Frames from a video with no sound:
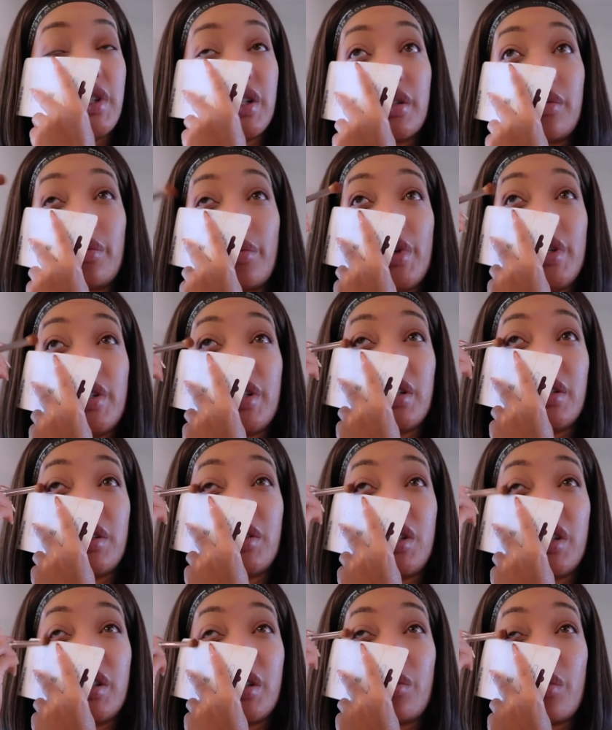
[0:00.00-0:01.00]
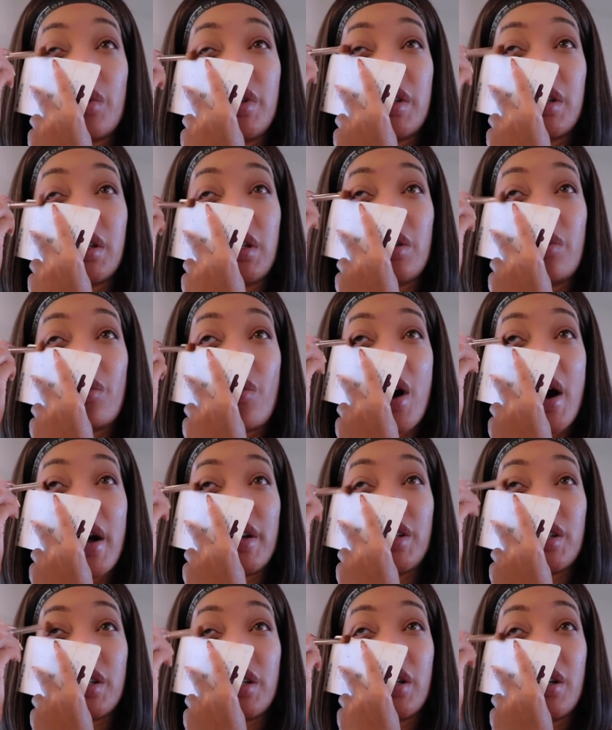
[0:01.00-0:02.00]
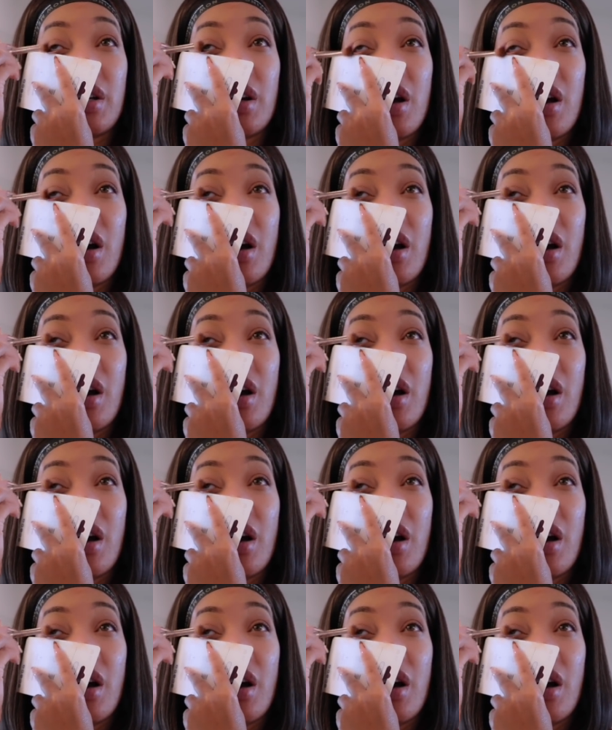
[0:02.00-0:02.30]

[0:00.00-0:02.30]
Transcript: just reached just recently watching